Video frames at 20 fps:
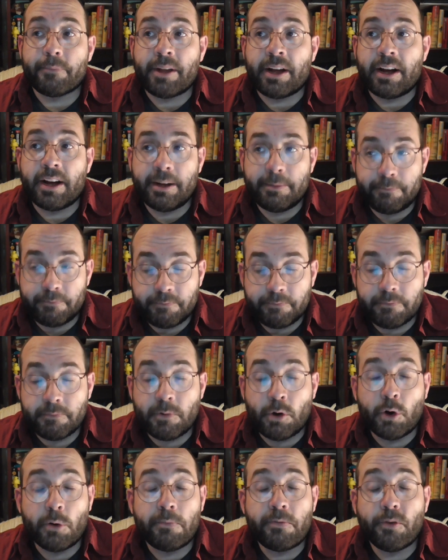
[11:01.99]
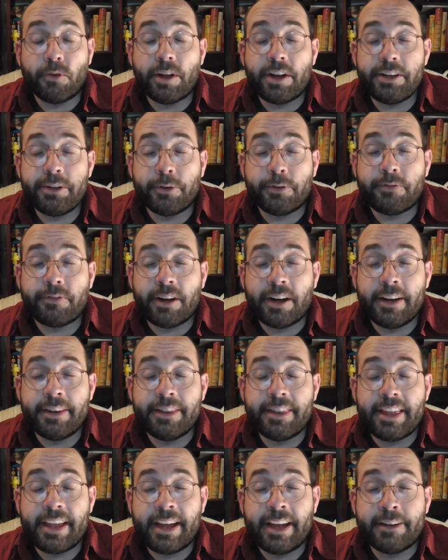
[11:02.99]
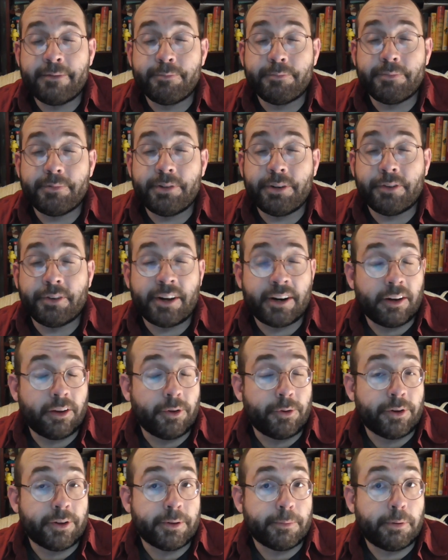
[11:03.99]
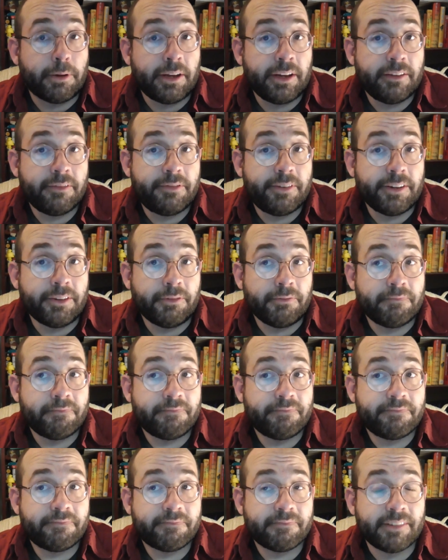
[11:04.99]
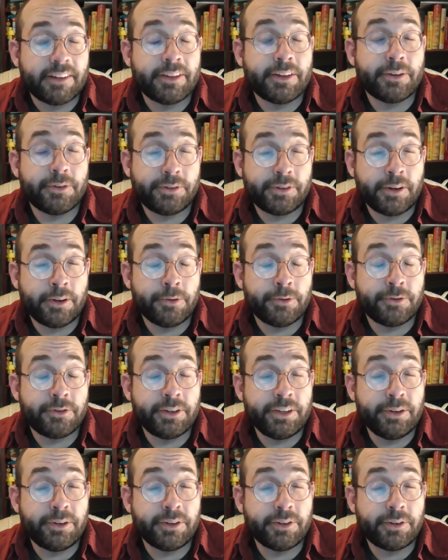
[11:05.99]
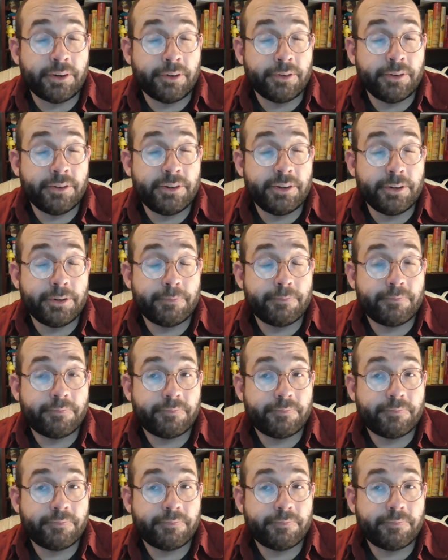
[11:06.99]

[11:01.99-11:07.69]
I'm hopeful that you'll find that you're not alone on the playing field. And there's others that you can turn to.